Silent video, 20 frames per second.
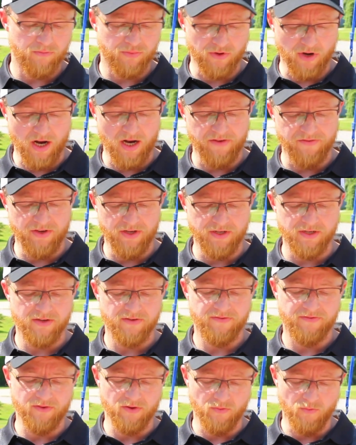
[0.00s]
private,
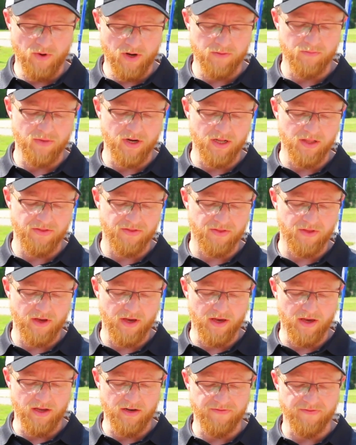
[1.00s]
for 1 month,
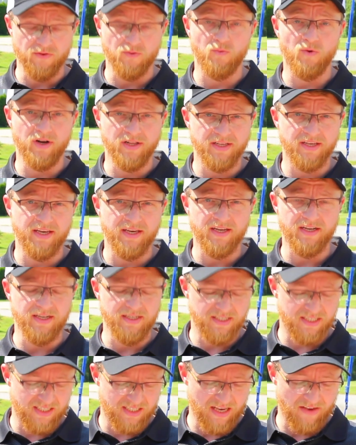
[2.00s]
and for one kid,
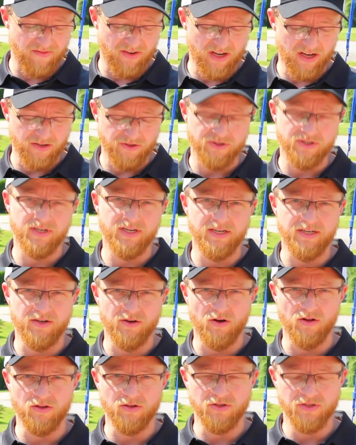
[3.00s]
it's
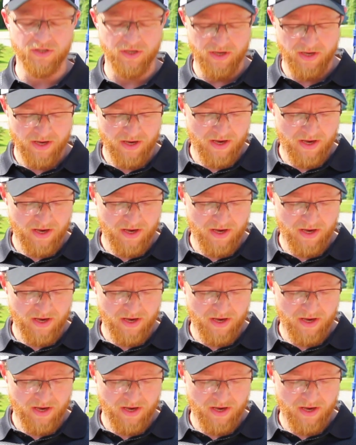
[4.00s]
$708.